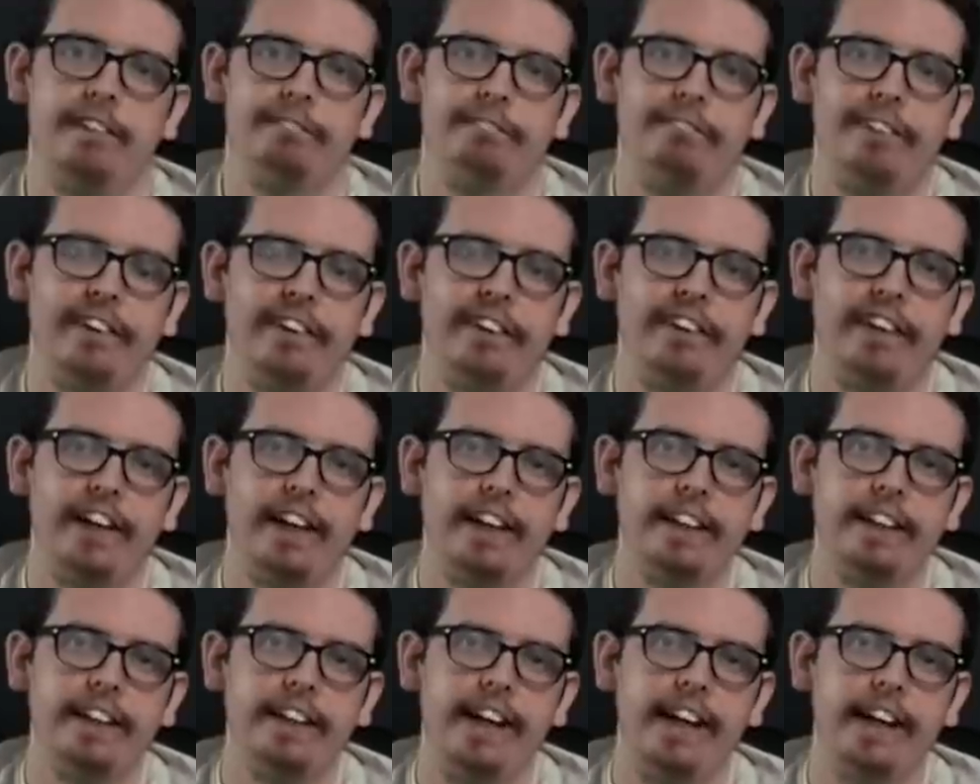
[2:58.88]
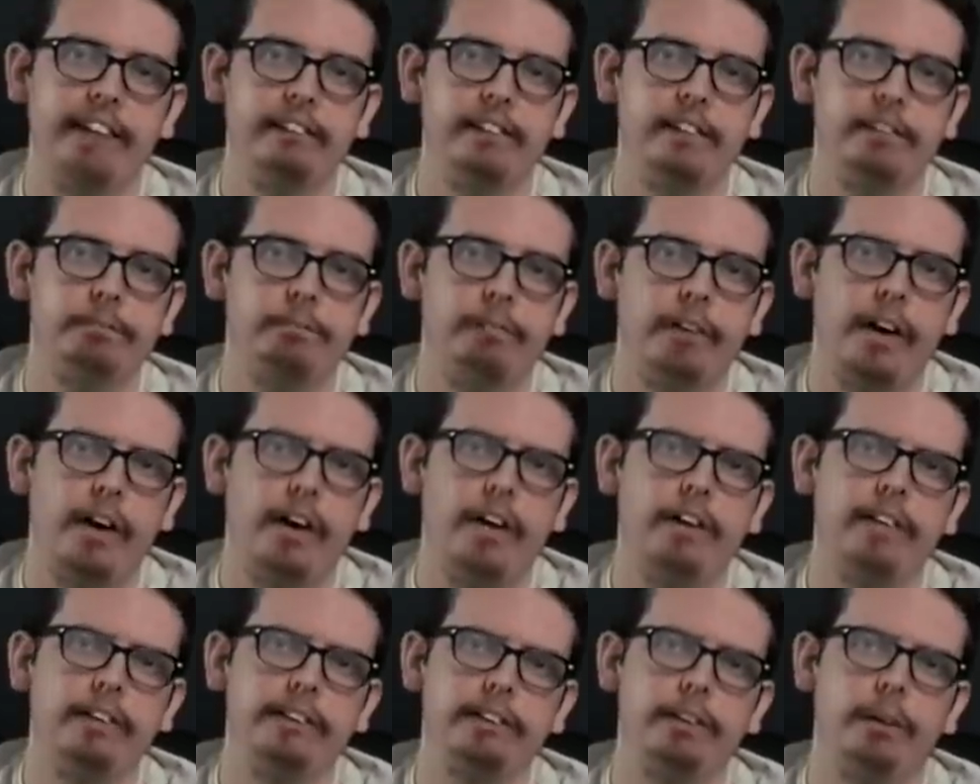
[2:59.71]
But then came the
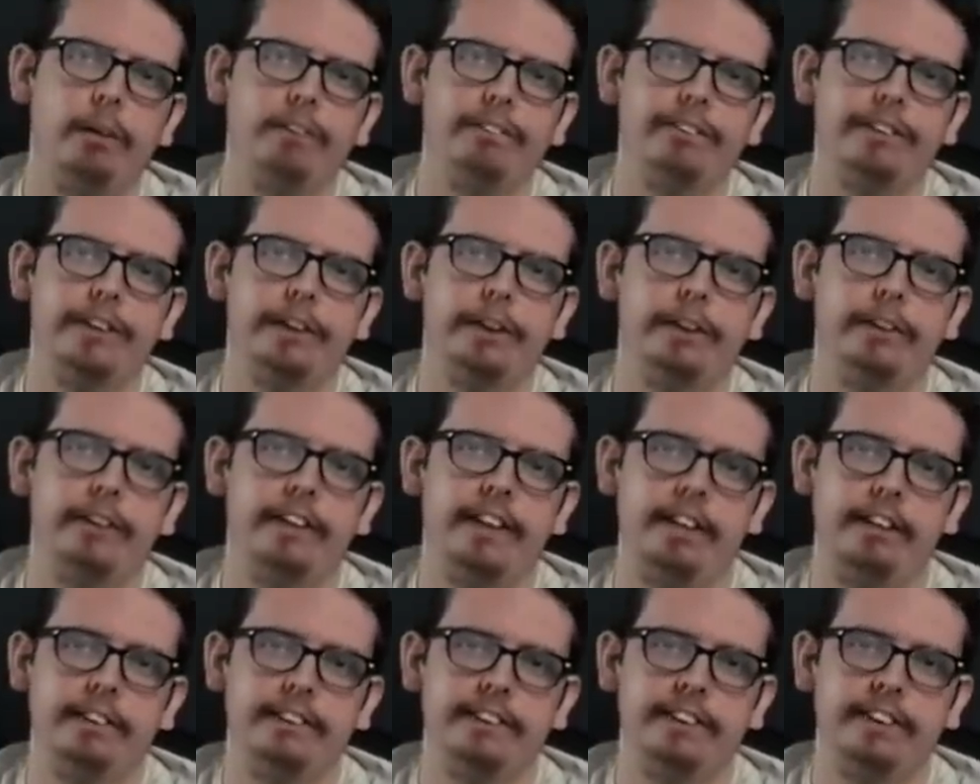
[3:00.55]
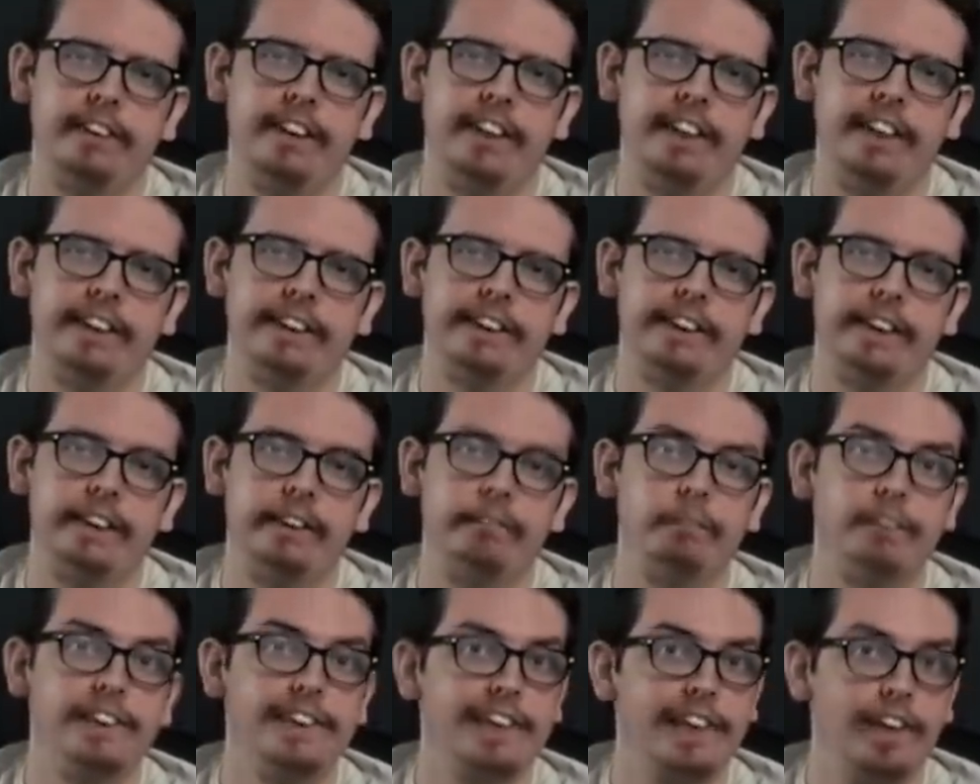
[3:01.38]
part of 2018
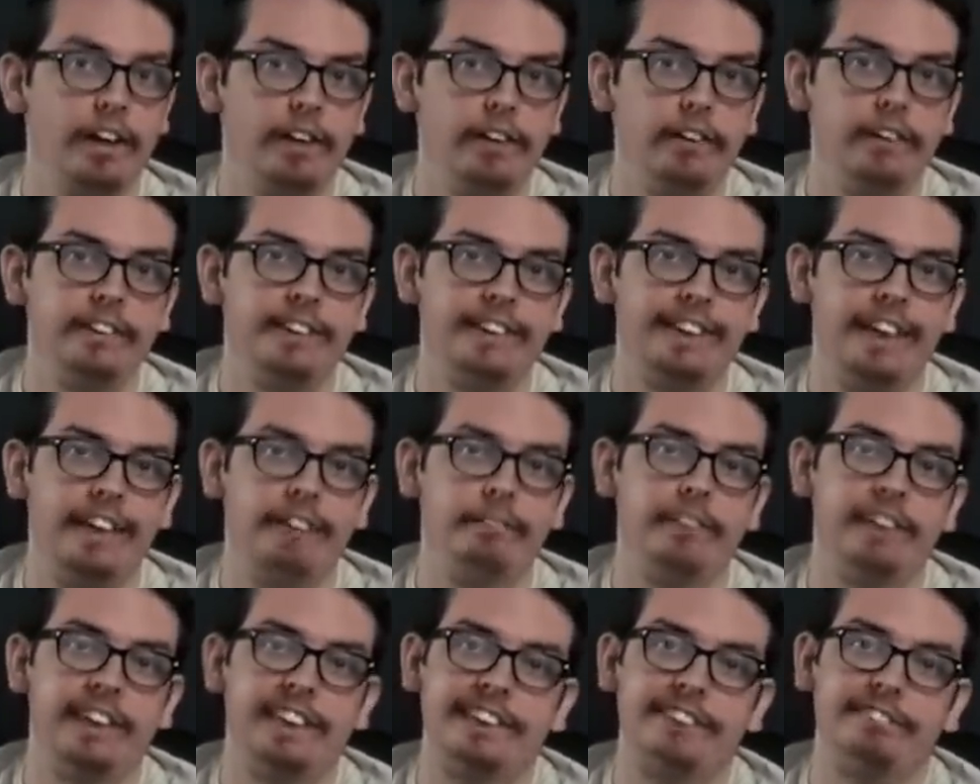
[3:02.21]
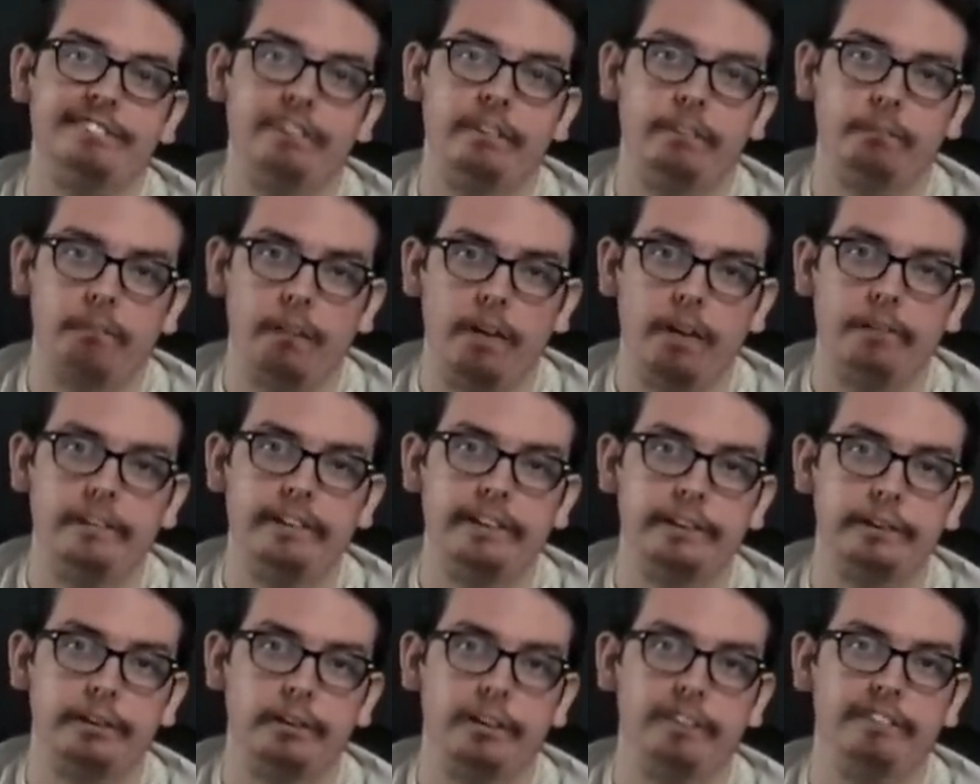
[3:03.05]
which earned him his Ferrari
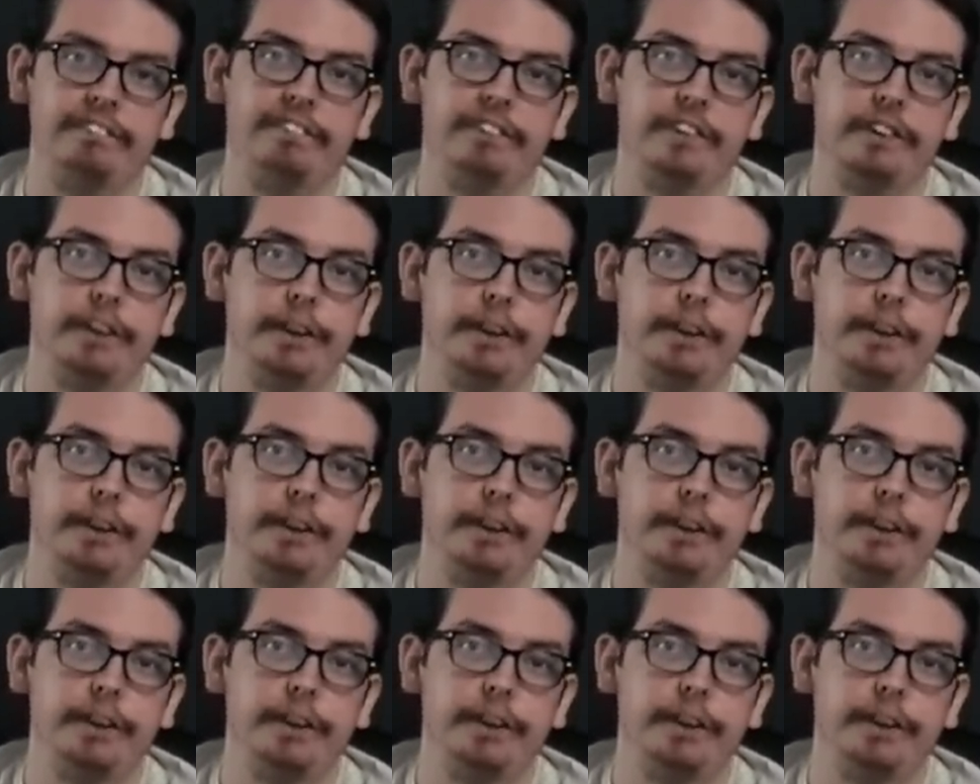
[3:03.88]
drive for